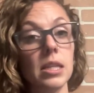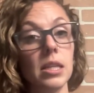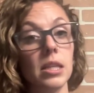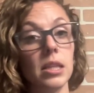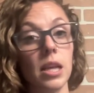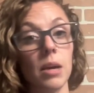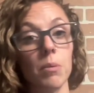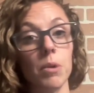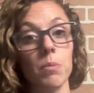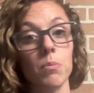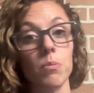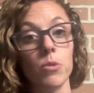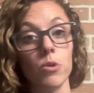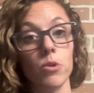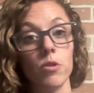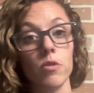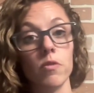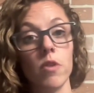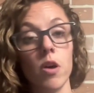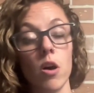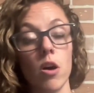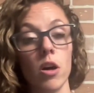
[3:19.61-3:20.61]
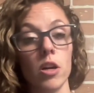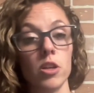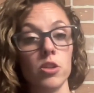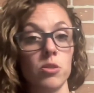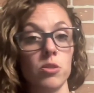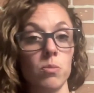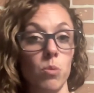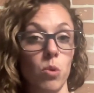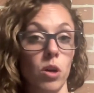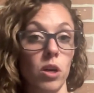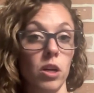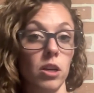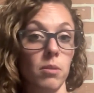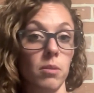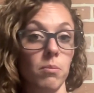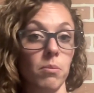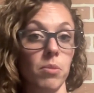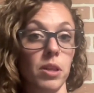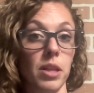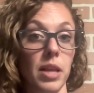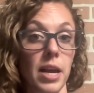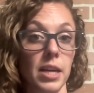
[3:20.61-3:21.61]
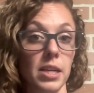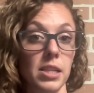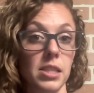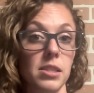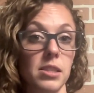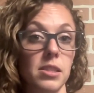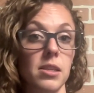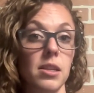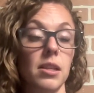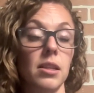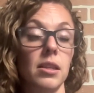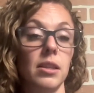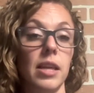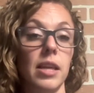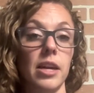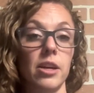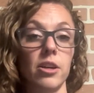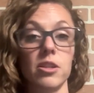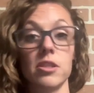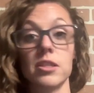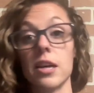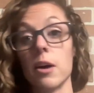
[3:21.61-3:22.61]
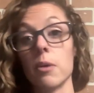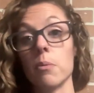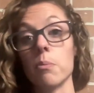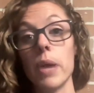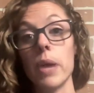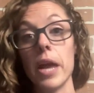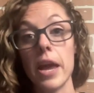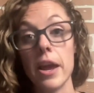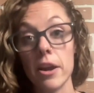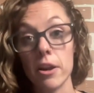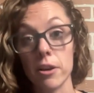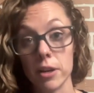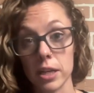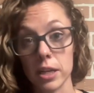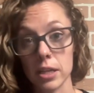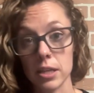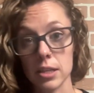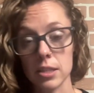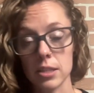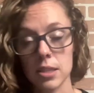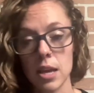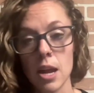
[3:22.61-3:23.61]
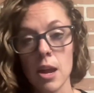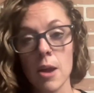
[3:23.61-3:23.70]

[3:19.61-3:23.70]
And then we move on to more complex letter sound pairings.